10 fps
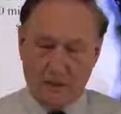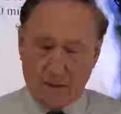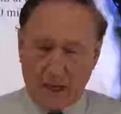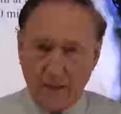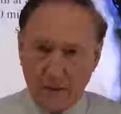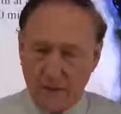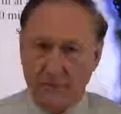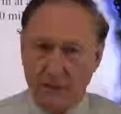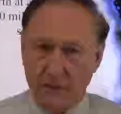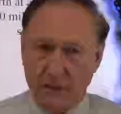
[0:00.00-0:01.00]
contents
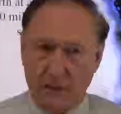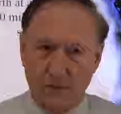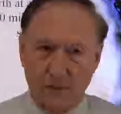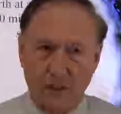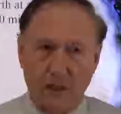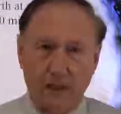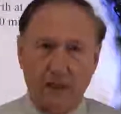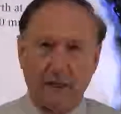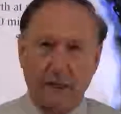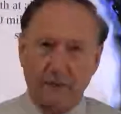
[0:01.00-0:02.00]
of their cells
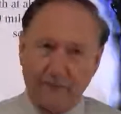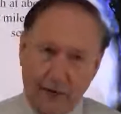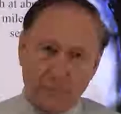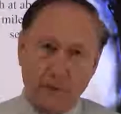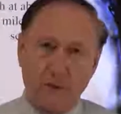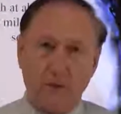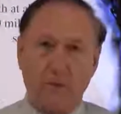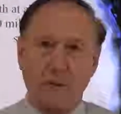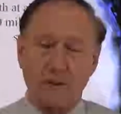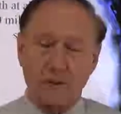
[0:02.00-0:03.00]
get evaporated
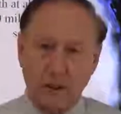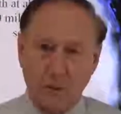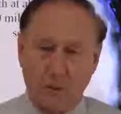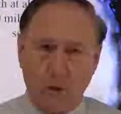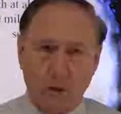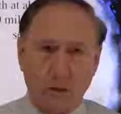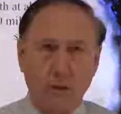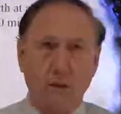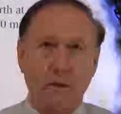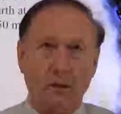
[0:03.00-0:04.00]
along with the
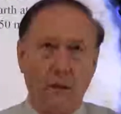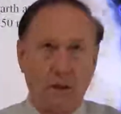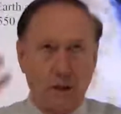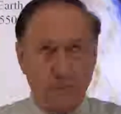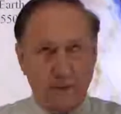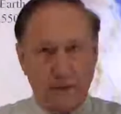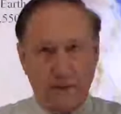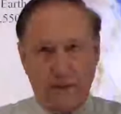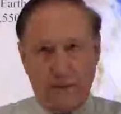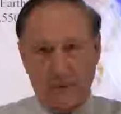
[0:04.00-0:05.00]
seawater up into
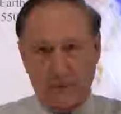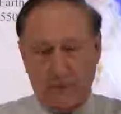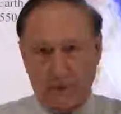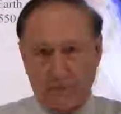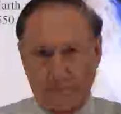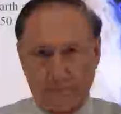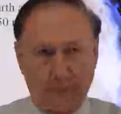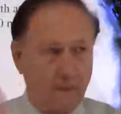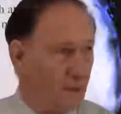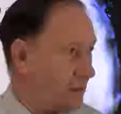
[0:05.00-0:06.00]
the atmosphere.
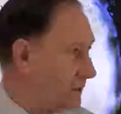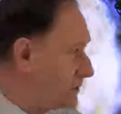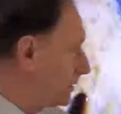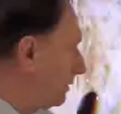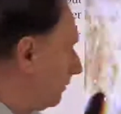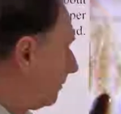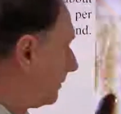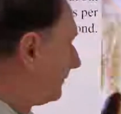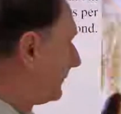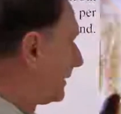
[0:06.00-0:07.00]
So,
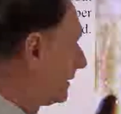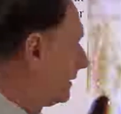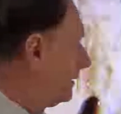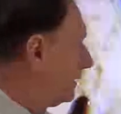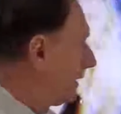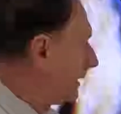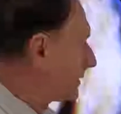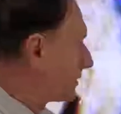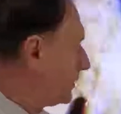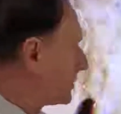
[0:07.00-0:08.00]

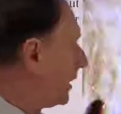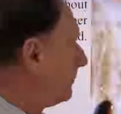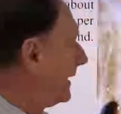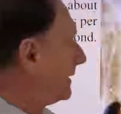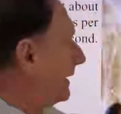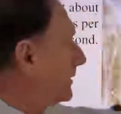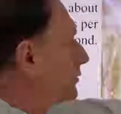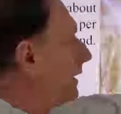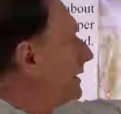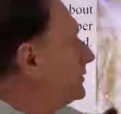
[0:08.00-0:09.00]
excuse how badly I
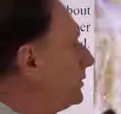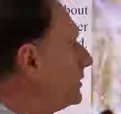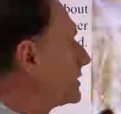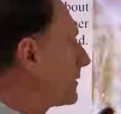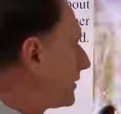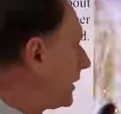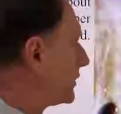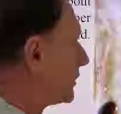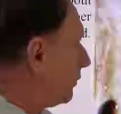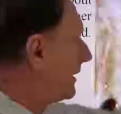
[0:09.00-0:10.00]
try to do this. I'm trying
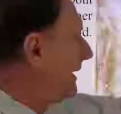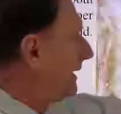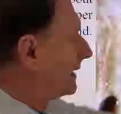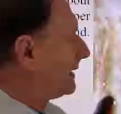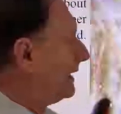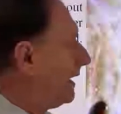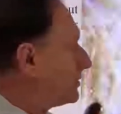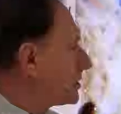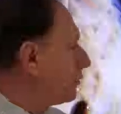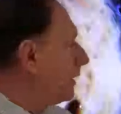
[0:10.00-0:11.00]
to show
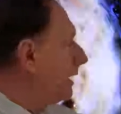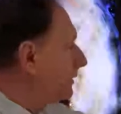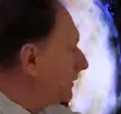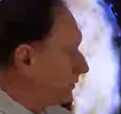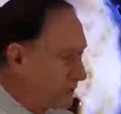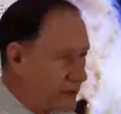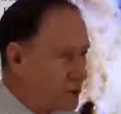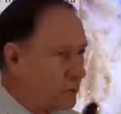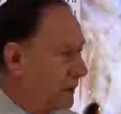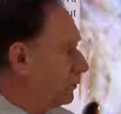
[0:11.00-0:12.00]
clouds around the Earth.
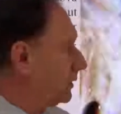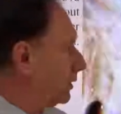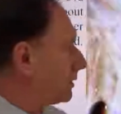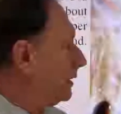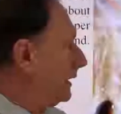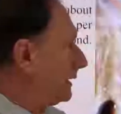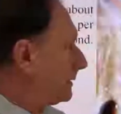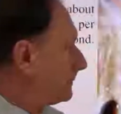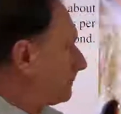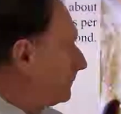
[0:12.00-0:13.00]
This is what it would look like.